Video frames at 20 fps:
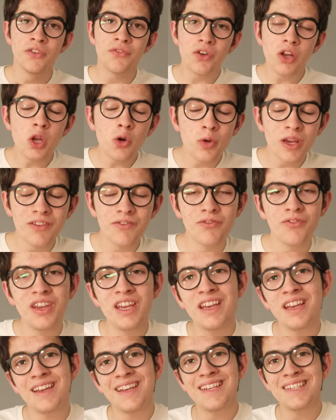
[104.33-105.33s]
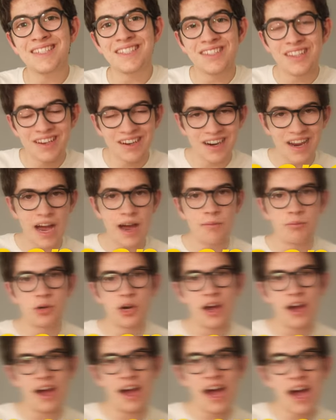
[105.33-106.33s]
following thing is the
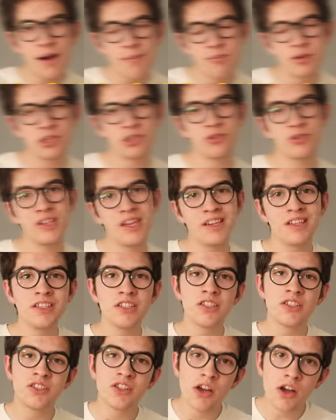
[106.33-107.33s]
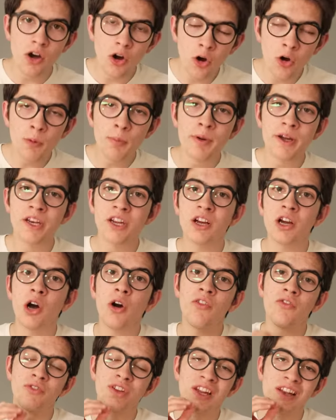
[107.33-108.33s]
camera aperture, that is the opening
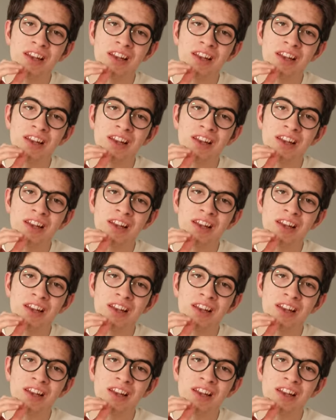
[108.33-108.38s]
of the